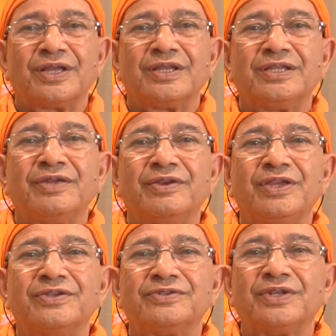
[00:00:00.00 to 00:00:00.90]
the
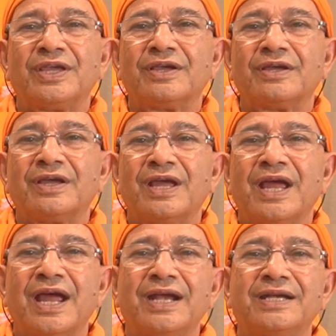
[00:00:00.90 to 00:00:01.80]
reasoning
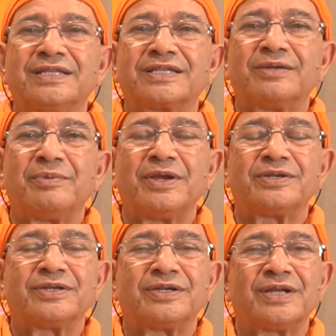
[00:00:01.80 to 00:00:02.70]
and
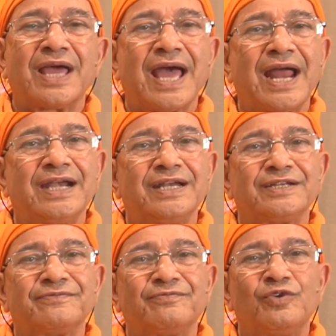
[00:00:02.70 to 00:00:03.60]
discrimination had
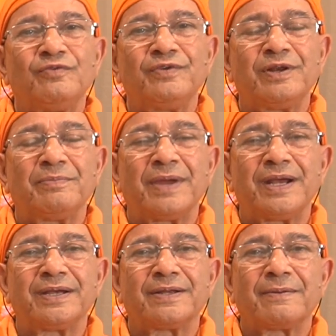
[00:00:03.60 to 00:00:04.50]
its
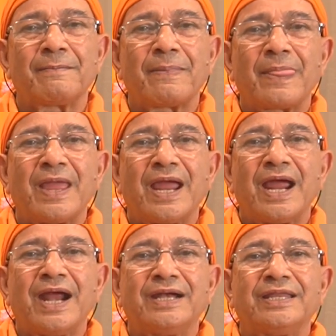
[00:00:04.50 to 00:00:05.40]
fulfillment
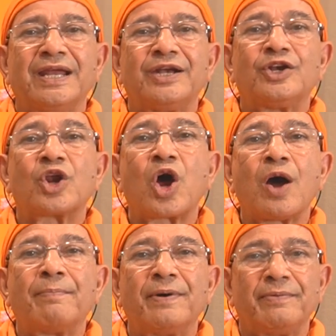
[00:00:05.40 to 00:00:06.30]
and they
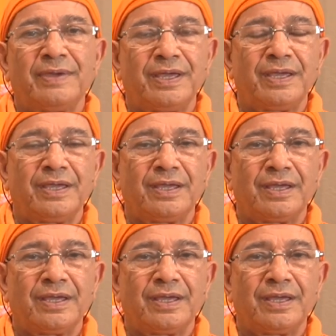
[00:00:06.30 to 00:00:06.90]
drop away.